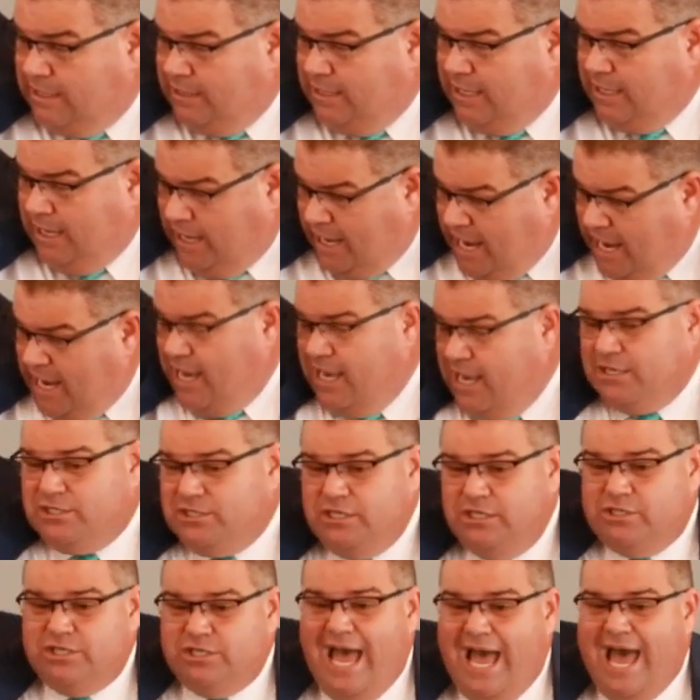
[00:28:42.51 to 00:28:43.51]
he has
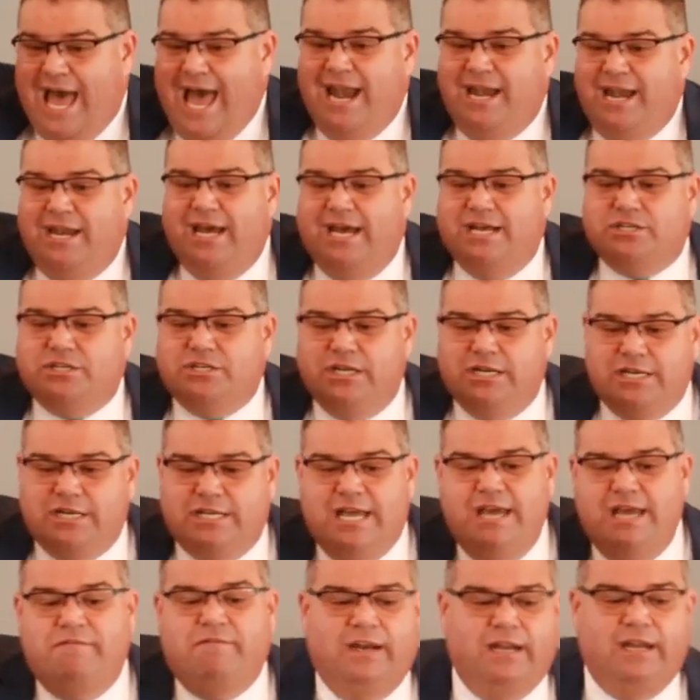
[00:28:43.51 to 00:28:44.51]
assigned us and
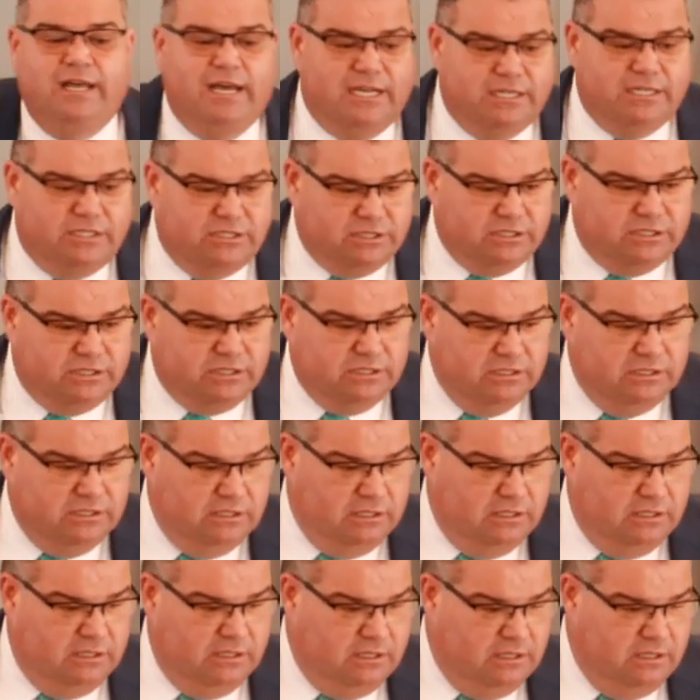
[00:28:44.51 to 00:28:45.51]
given us
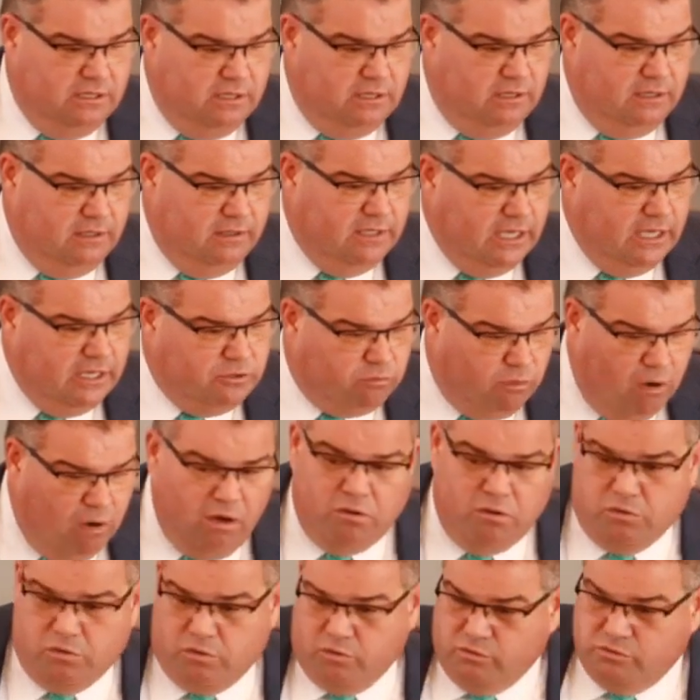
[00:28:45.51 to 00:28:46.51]
these
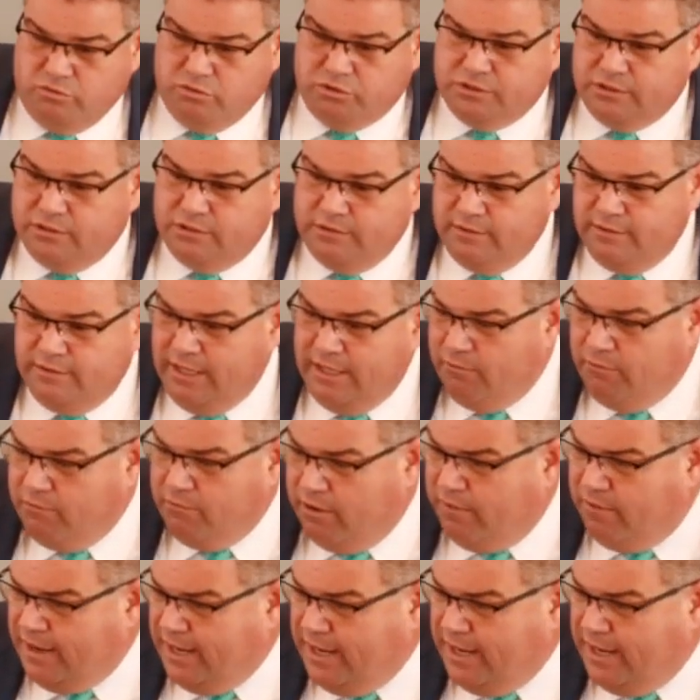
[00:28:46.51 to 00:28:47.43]
roles that we're in.